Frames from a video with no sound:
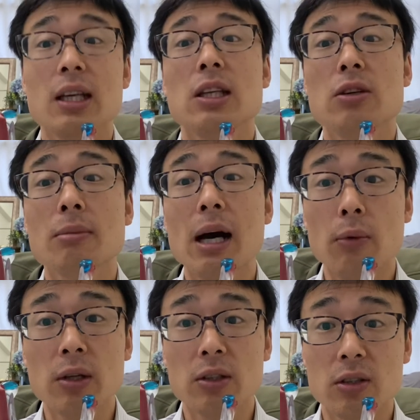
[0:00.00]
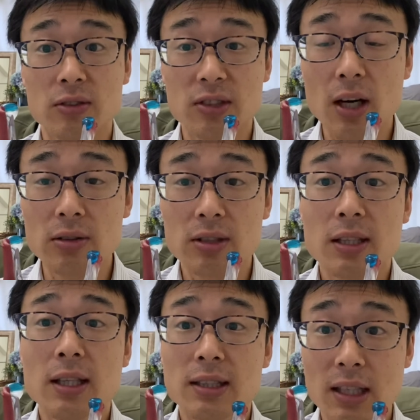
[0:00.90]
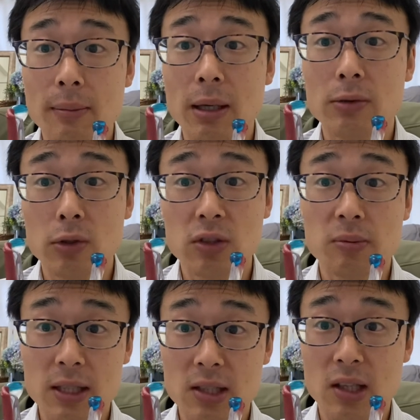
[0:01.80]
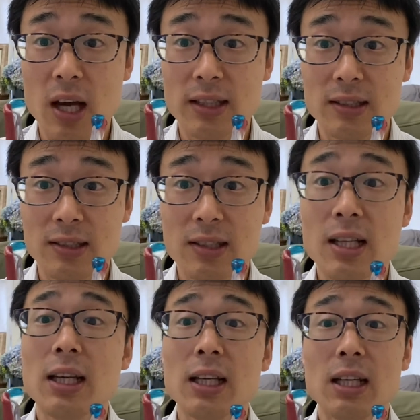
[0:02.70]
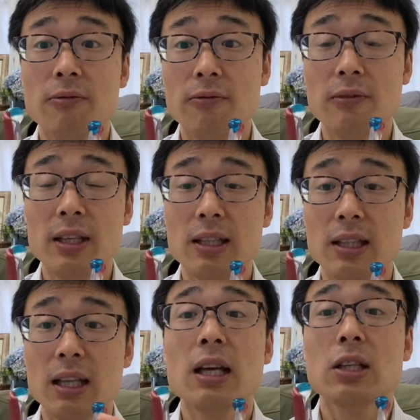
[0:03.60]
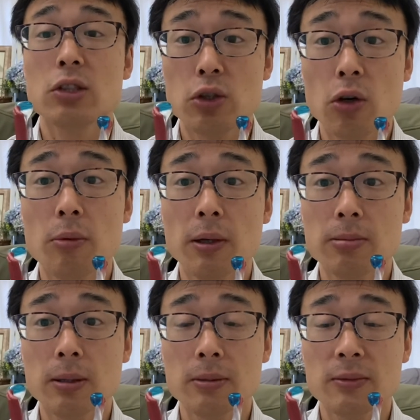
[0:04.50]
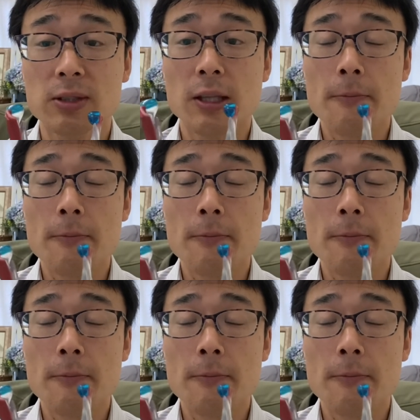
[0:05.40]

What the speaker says: you might want to consult someone who specializes in jaw problems,